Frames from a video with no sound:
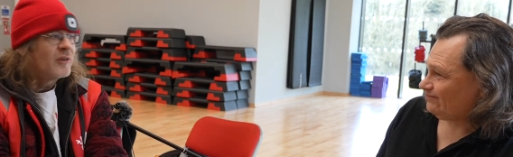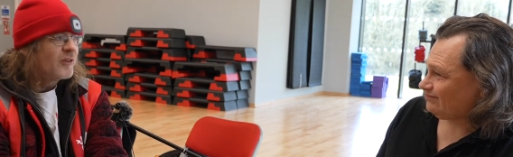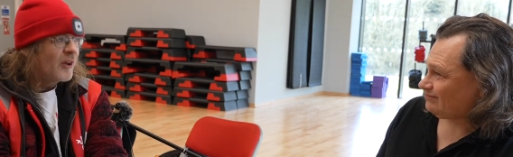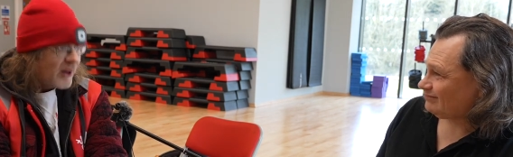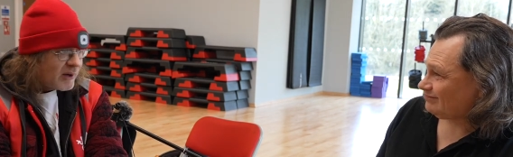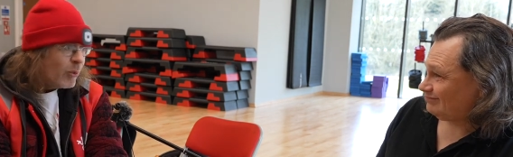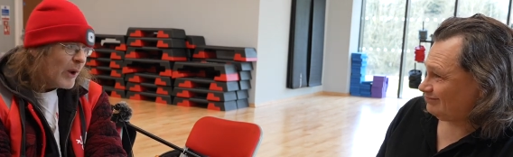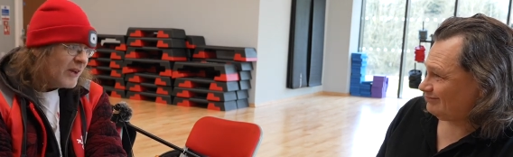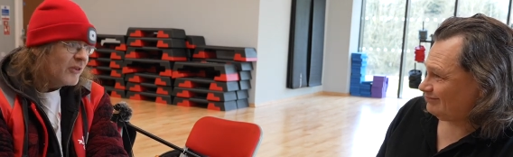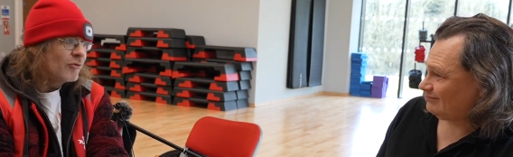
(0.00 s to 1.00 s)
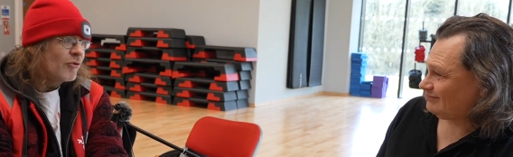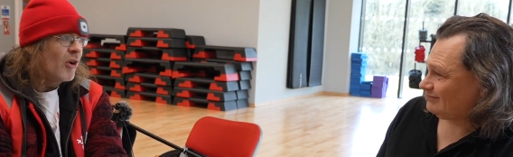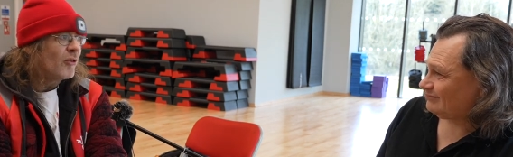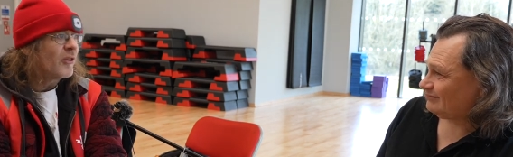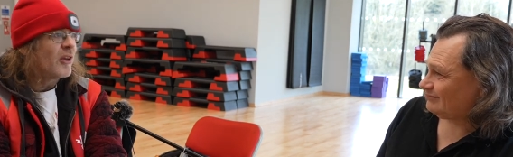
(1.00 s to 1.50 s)
Speaker 1: that they win
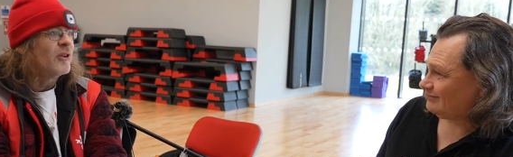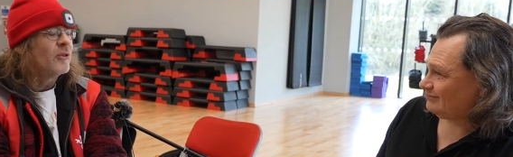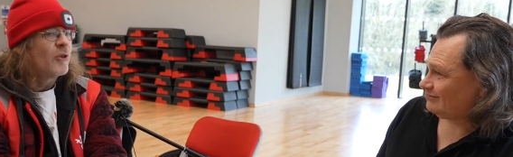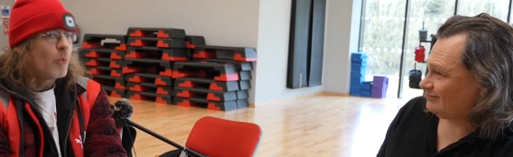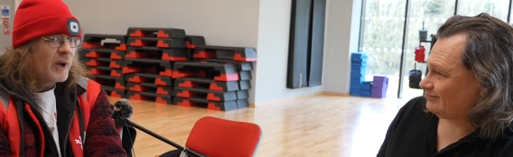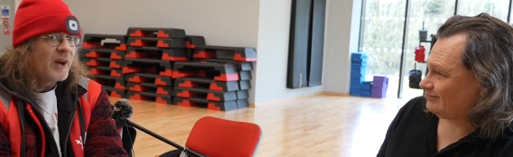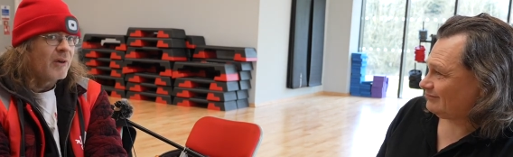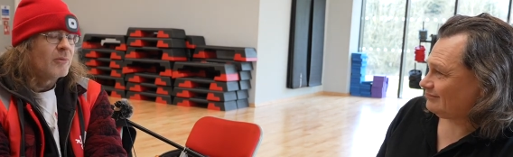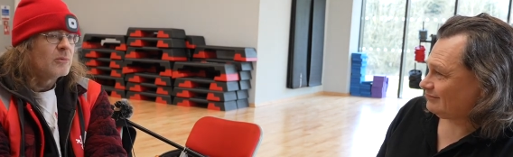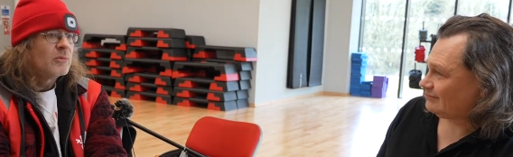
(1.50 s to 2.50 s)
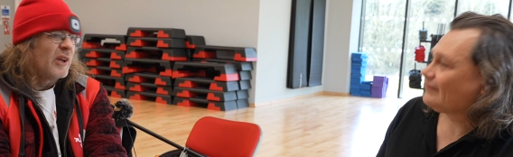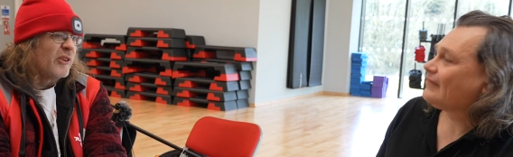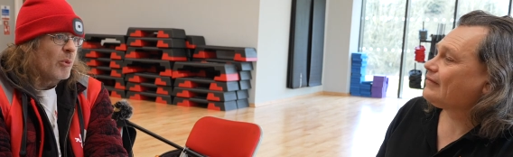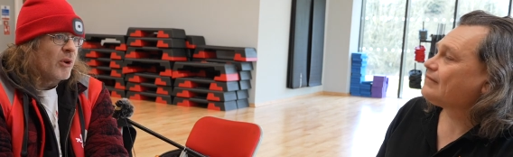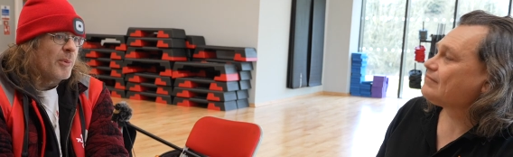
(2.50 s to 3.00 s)
rather than the winner, as
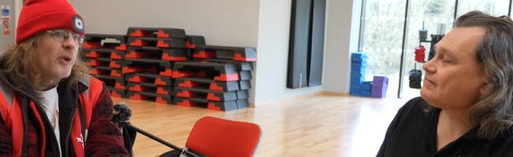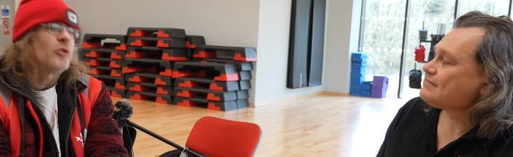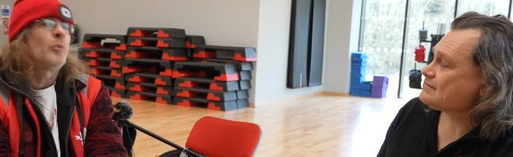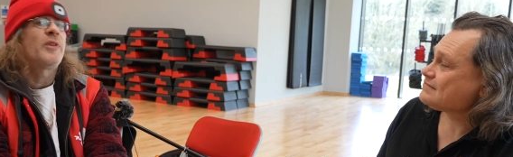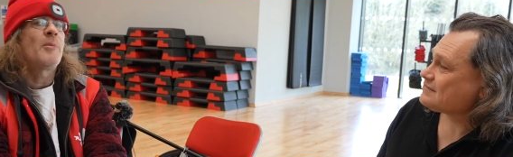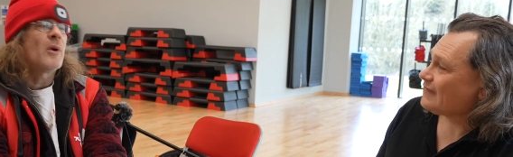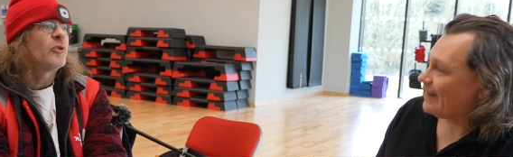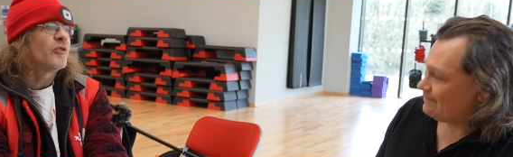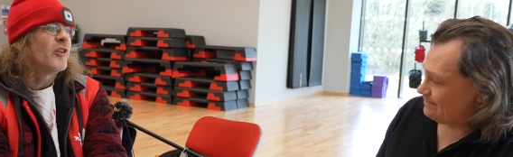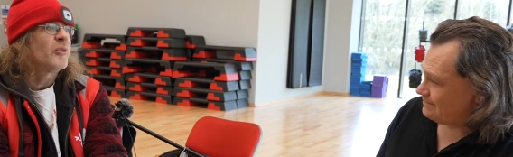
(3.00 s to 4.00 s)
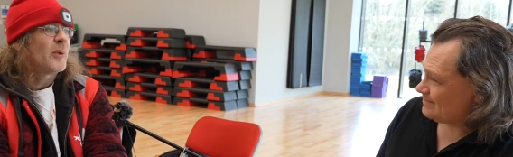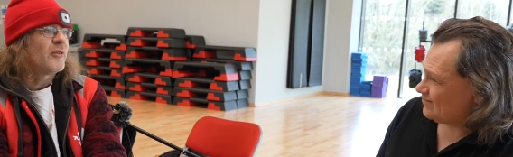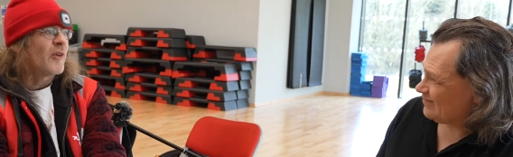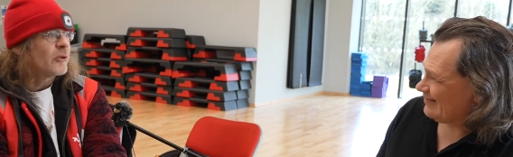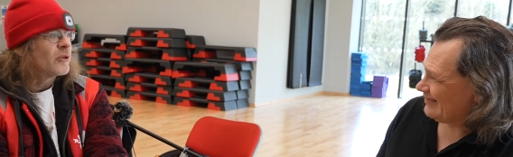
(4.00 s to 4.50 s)
it were, the person with the most first place
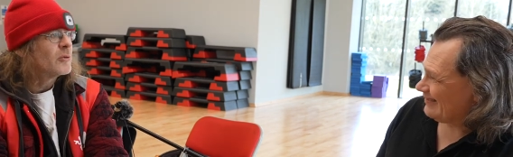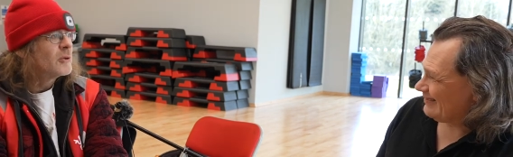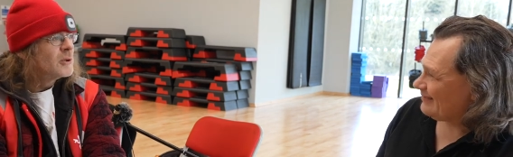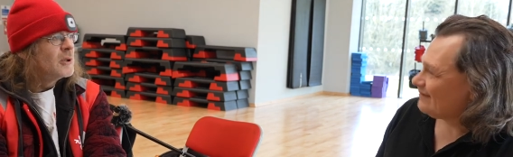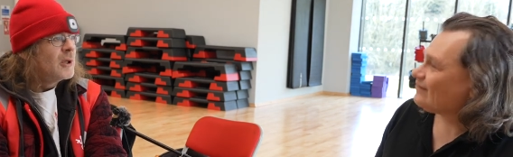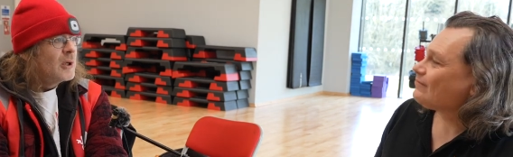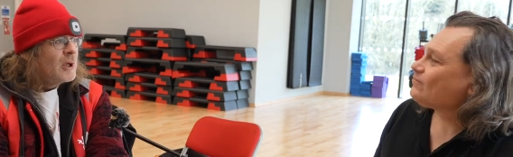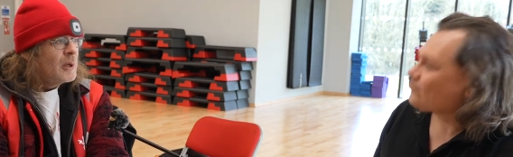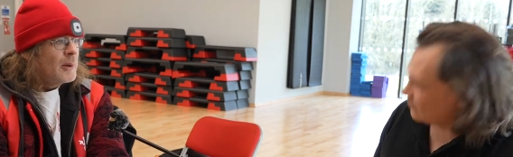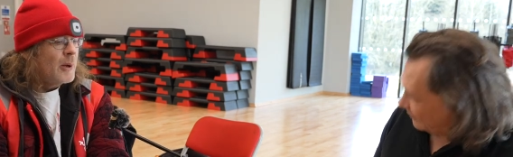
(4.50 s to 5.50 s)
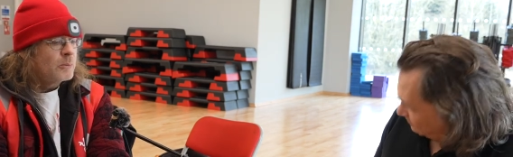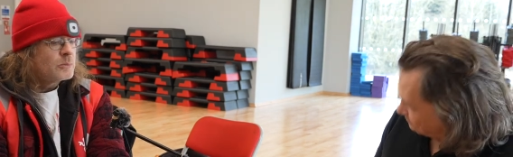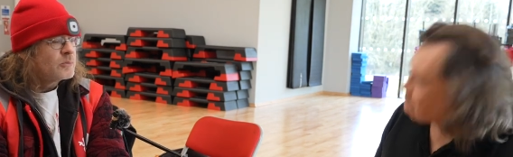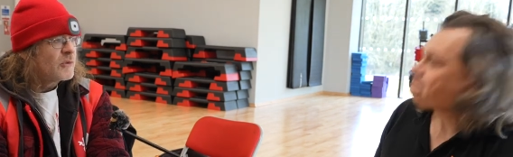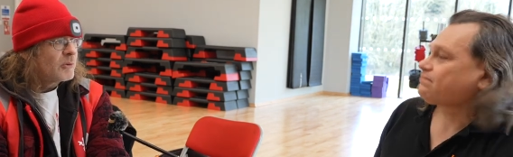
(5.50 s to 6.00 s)
votes.
Speaker 2: Yeah.
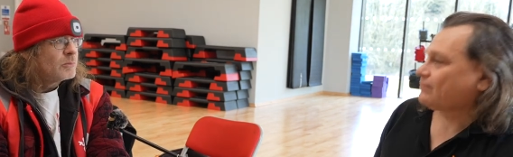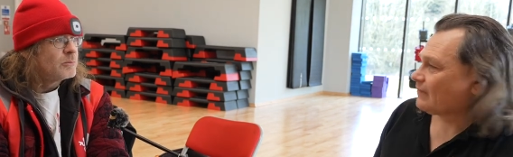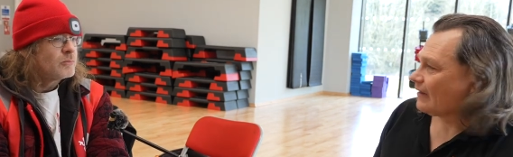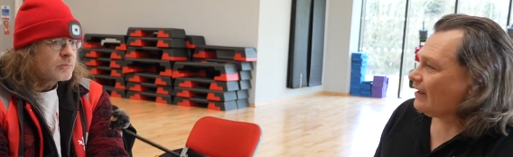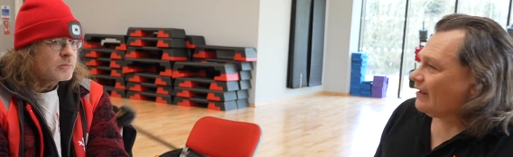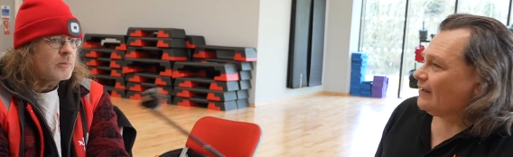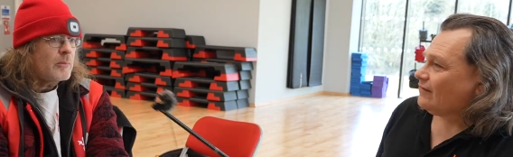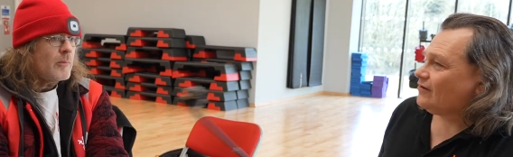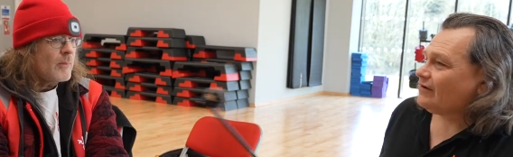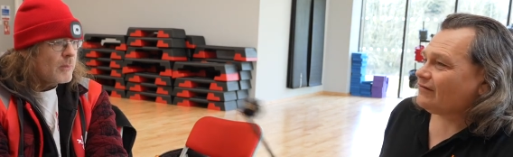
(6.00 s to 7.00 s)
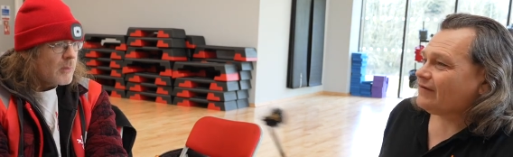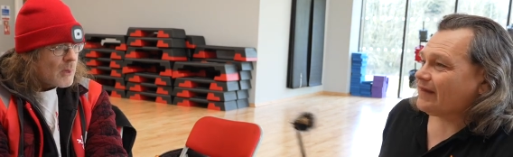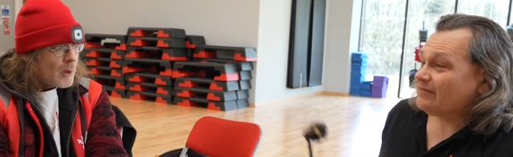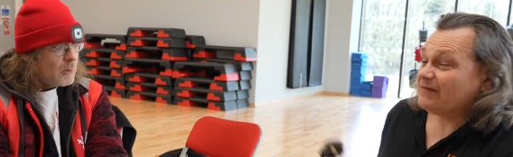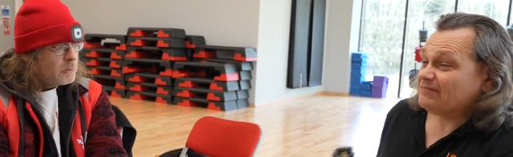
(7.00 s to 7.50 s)
No, no,
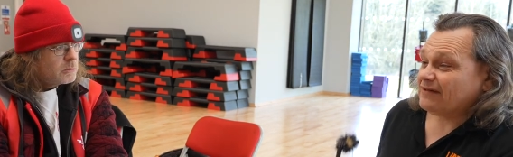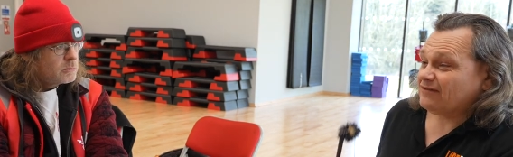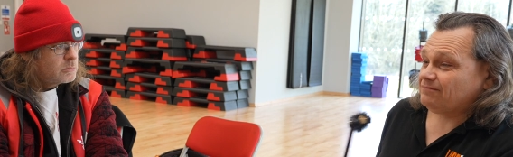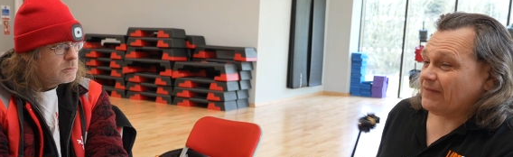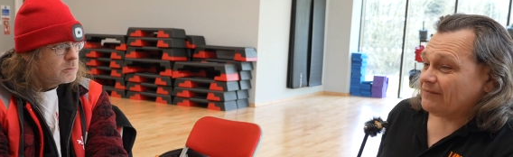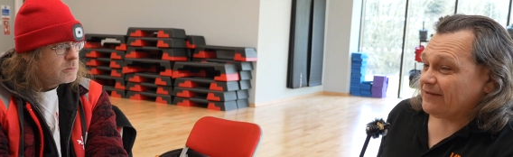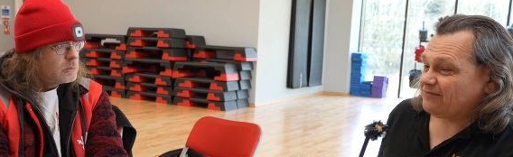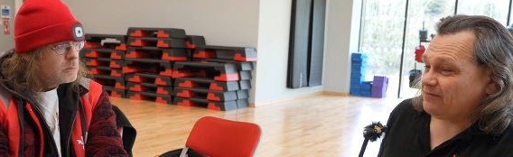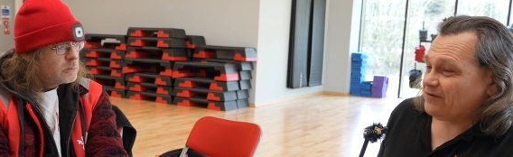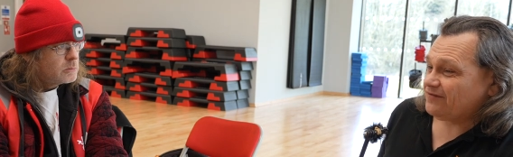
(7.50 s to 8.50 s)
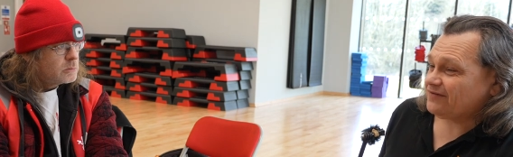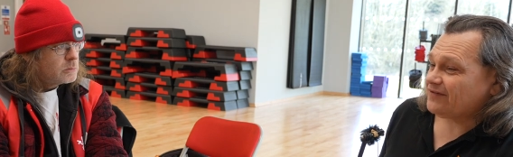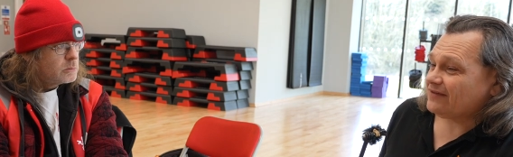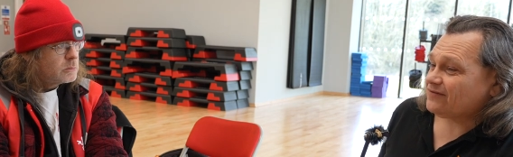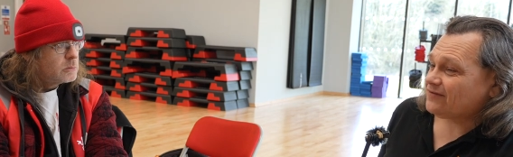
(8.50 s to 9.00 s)
that, that makes that makes perfect
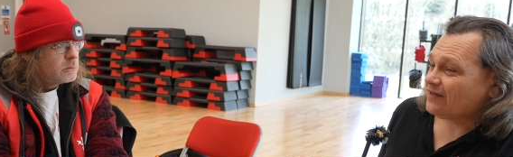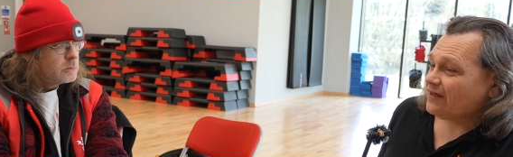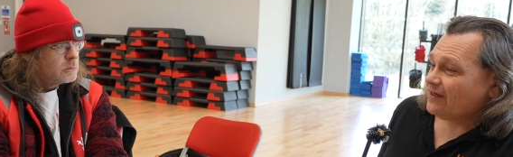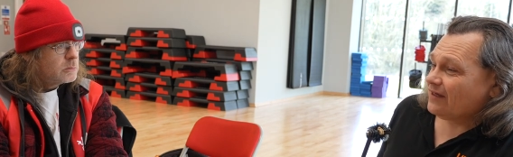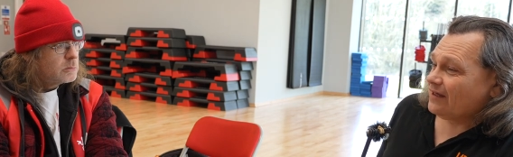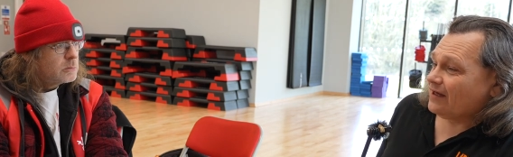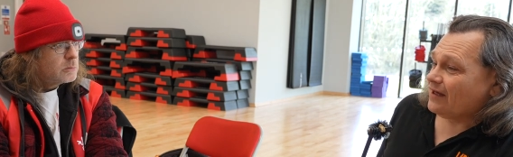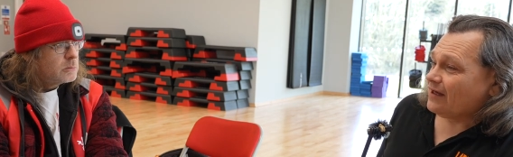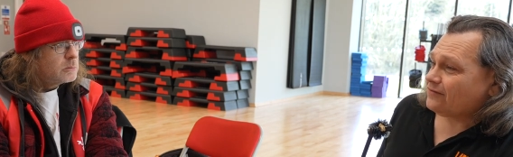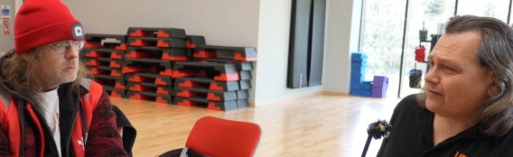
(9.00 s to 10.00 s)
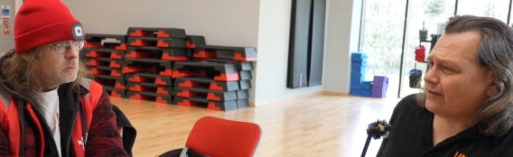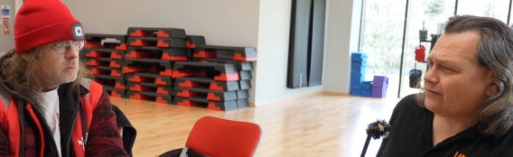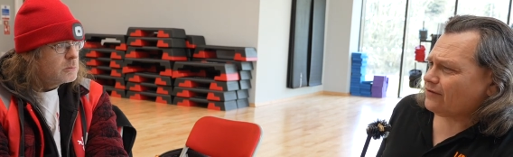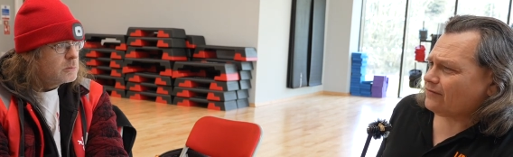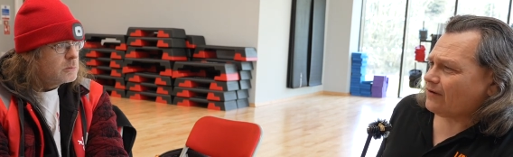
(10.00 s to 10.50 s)
sense. Uh,
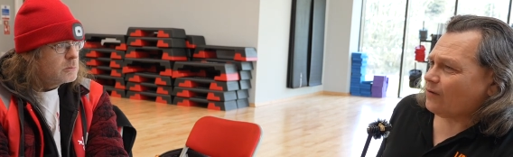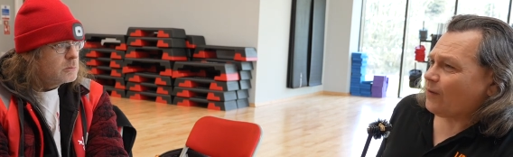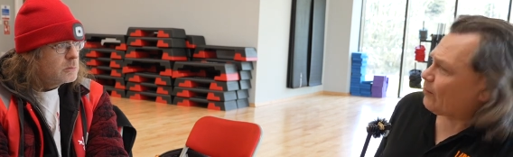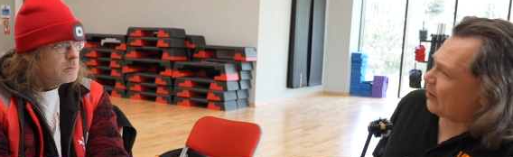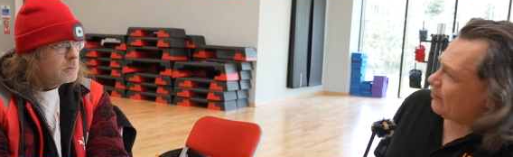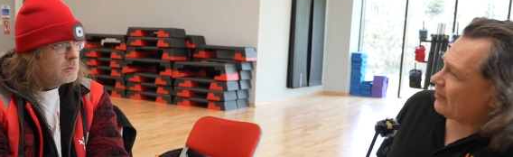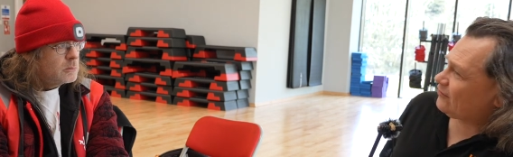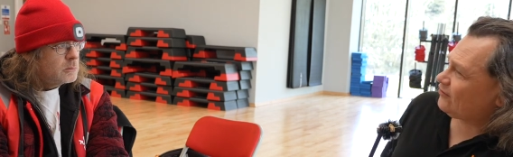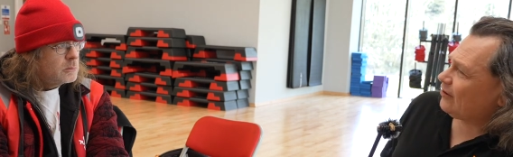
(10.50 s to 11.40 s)
so, w- w- do you